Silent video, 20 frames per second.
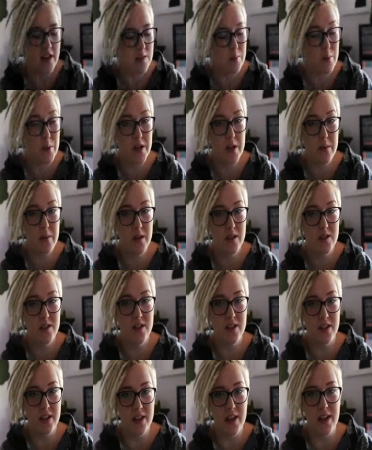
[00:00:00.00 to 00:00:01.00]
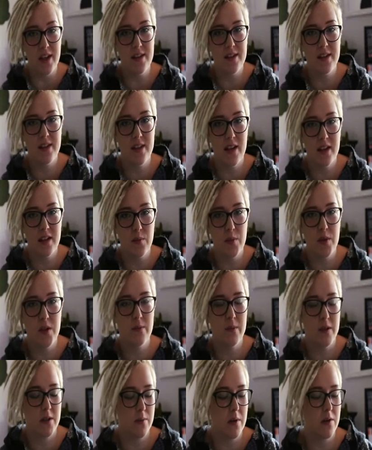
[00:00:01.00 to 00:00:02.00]
that's pretty much it. That's
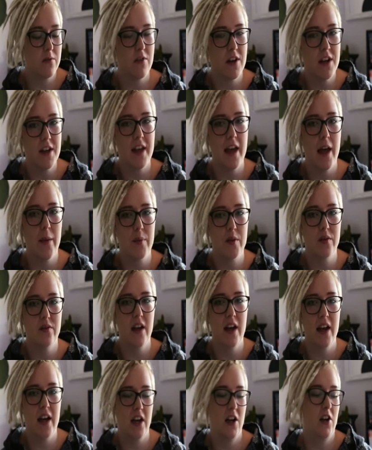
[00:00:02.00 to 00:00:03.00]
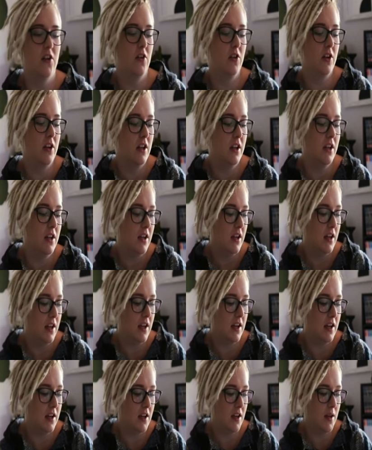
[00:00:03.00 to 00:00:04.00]
pretty much my recap of how
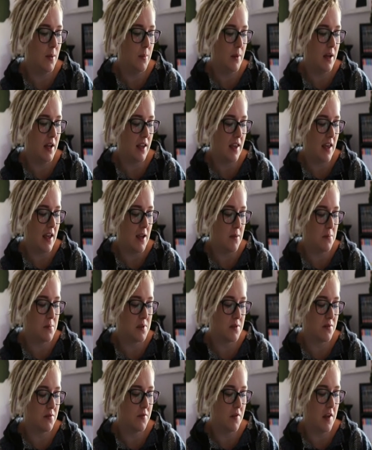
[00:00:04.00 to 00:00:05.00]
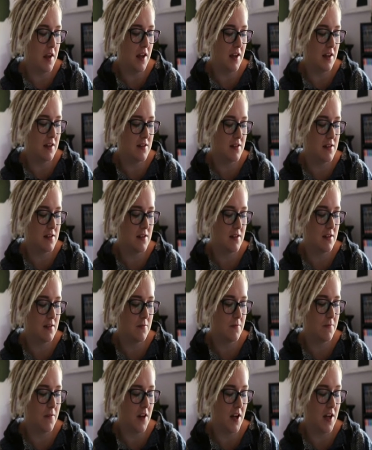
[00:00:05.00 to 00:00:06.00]
I came to
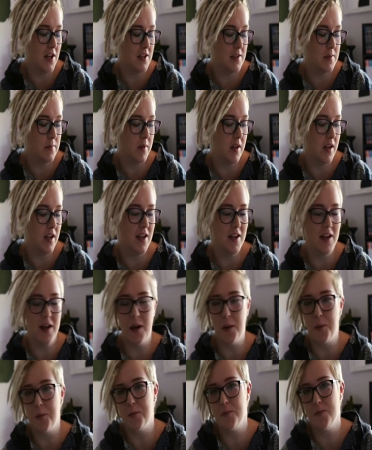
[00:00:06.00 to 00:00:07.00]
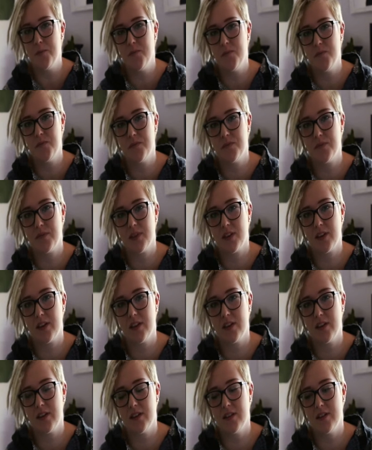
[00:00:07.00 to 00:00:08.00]
find my
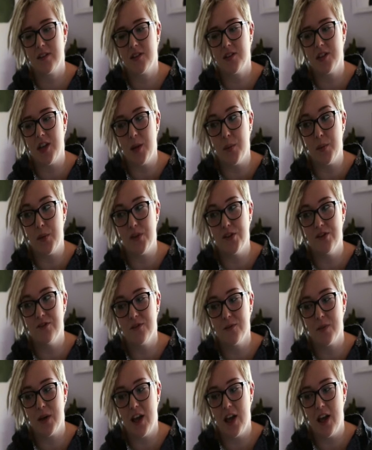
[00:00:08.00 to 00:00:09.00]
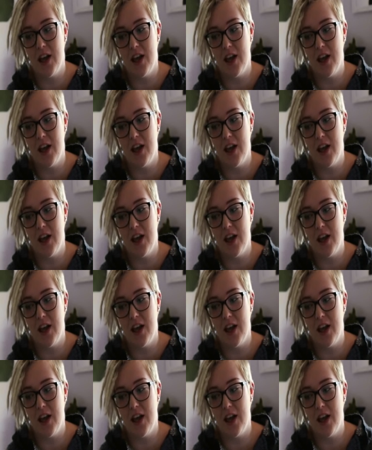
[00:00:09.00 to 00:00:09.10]
shampoo for my